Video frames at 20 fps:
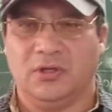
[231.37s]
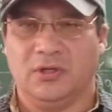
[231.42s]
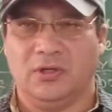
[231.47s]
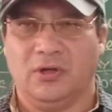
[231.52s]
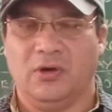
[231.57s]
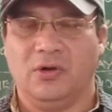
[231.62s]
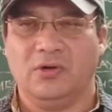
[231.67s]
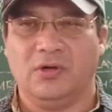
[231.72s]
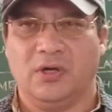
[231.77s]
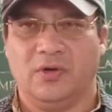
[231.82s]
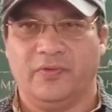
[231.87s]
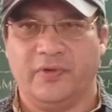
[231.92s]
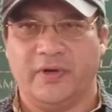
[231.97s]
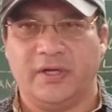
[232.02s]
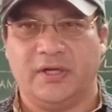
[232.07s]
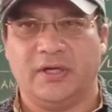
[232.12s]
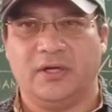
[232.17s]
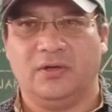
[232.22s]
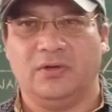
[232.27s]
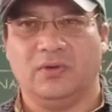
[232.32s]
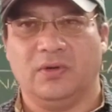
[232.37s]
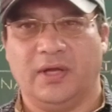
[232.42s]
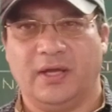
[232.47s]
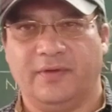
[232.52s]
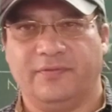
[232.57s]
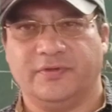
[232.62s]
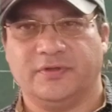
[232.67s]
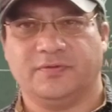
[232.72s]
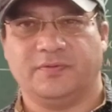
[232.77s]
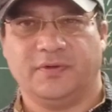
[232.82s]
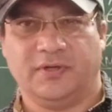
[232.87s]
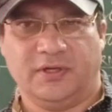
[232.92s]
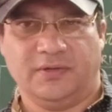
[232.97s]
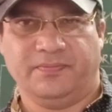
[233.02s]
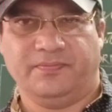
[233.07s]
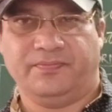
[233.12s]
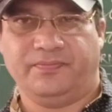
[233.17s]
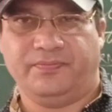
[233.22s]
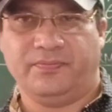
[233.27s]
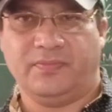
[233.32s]
long awaited to have his freedom.
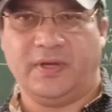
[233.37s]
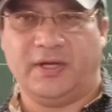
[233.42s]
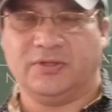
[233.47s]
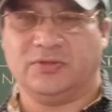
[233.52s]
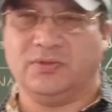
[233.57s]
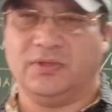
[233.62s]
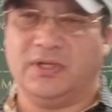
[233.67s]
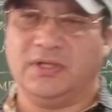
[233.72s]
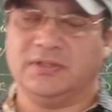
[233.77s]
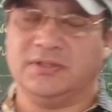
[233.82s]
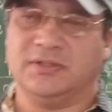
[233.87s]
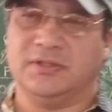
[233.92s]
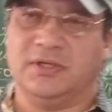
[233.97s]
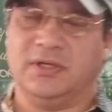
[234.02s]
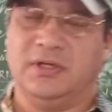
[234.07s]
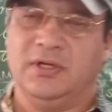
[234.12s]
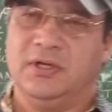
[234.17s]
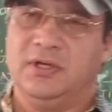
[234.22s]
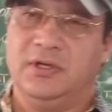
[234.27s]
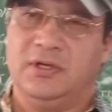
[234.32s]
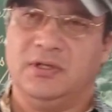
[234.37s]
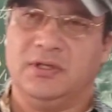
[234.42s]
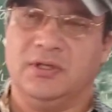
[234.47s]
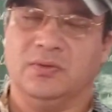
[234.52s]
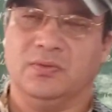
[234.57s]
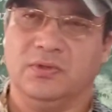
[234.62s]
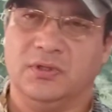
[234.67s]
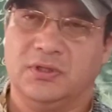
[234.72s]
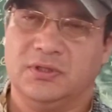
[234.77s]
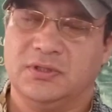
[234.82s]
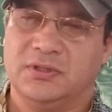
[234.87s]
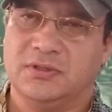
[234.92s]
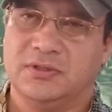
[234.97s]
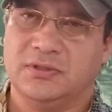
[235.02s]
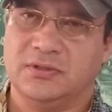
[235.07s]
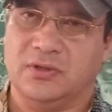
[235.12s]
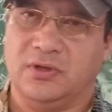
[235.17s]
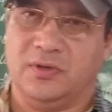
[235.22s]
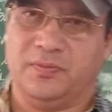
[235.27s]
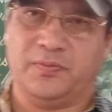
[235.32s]
As soon as the
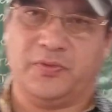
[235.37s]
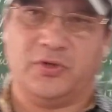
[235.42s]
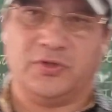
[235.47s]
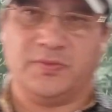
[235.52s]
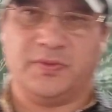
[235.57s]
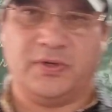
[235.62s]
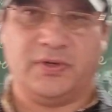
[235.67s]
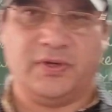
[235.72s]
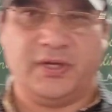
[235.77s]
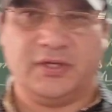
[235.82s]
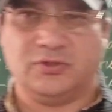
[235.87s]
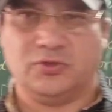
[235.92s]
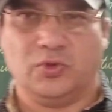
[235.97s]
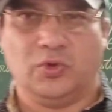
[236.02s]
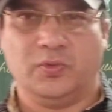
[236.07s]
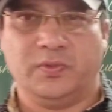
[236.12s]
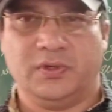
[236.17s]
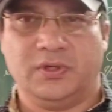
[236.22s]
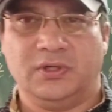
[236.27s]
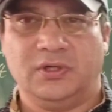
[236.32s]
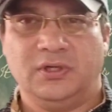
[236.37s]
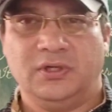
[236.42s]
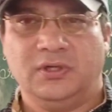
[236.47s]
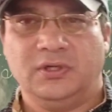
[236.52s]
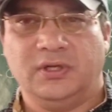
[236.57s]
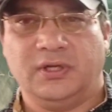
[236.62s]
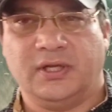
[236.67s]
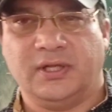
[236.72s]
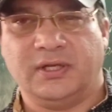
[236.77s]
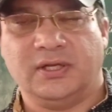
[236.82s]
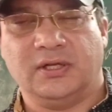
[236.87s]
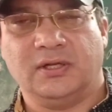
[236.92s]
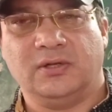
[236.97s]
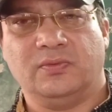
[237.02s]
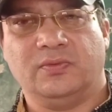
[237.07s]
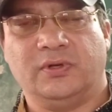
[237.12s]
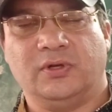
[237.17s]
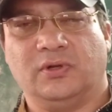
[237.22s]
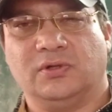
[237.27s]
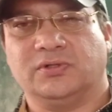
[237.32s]
works of Prospero gets over, Ariel
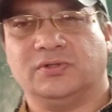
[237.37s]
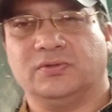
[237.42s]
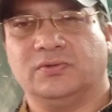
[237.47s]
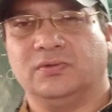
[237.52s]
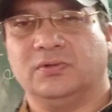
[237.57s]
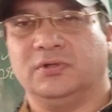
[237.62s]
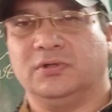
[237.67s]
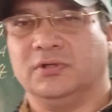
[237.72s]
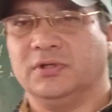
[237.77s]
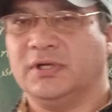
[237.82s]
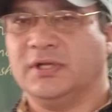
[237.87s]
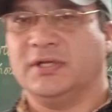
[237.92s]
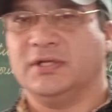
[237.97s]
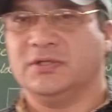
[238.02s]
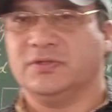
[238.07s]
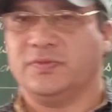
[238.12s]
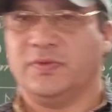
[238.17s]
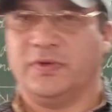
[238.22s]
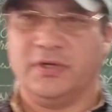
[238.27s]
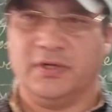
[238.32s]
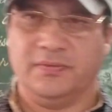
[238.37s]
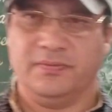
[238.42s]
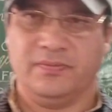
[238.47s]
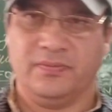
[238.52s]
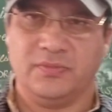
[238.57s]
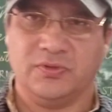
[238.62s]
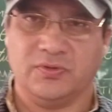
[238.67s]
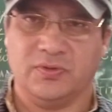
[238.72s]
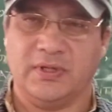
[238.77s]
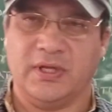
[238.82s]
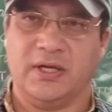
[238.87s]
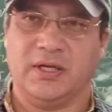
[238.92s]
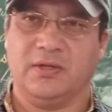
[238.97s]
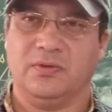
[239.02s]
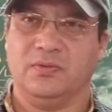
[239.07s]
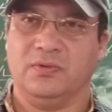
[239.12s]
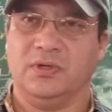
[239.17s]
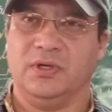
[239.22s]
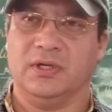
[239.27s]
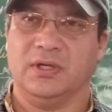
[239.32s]
will also earn his freedom, so that he
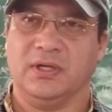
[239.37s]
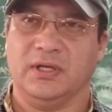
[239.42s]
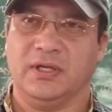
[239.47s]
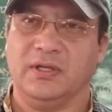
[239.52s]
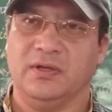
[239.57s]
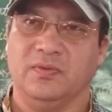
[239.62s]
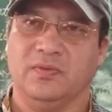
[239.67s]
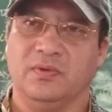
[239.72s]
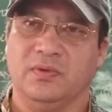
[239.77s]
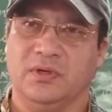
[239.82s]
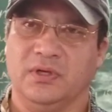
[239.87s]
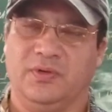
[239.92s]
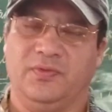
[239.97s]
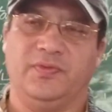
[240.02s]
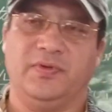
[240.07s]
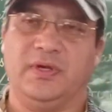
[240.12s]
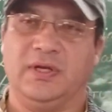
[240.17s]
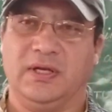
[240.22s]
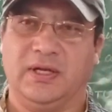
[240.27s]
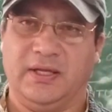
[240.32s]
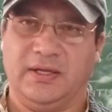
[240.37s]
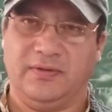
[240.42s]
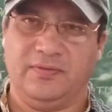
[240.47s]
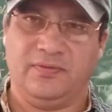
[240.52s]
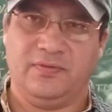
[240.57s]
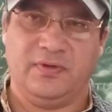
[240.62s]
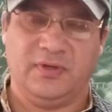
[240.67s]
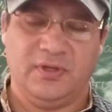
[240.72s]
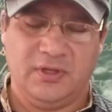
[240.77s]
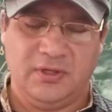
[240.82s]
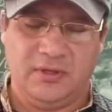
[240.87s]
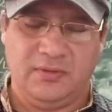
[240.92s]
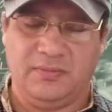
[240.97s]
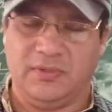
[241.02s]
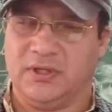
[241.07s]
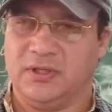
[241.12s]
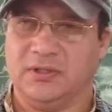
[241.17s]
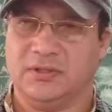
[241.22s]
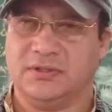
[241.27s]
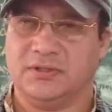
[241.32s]
would live a free life,
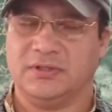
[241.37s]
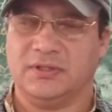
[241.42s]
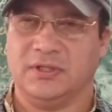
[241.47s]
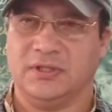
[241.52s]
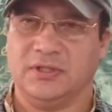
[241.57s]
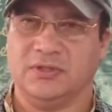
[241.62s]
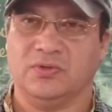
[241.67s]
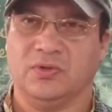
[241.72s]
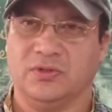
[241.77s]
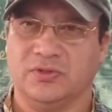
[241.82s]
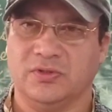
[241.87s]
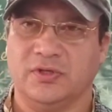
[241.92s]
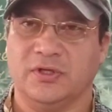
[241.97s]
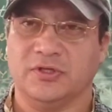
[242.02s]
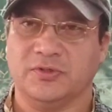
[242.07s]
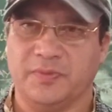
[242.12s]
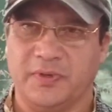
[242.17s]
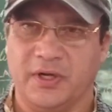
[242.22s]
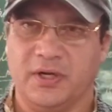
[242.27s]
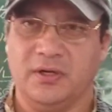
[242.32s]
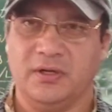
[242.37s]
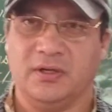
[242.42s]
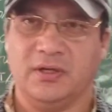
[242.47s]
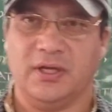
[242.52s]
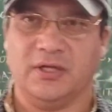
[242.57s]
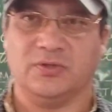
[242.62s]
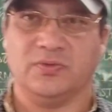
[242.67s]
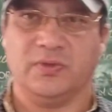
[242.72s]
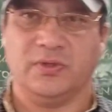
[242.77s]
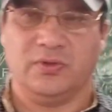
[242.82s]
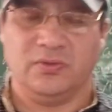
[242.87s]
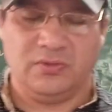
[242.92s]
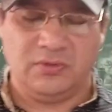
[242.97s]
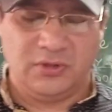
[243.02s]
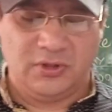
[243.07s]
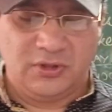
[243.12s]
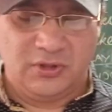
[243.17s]
because it is also a spirit, as we know,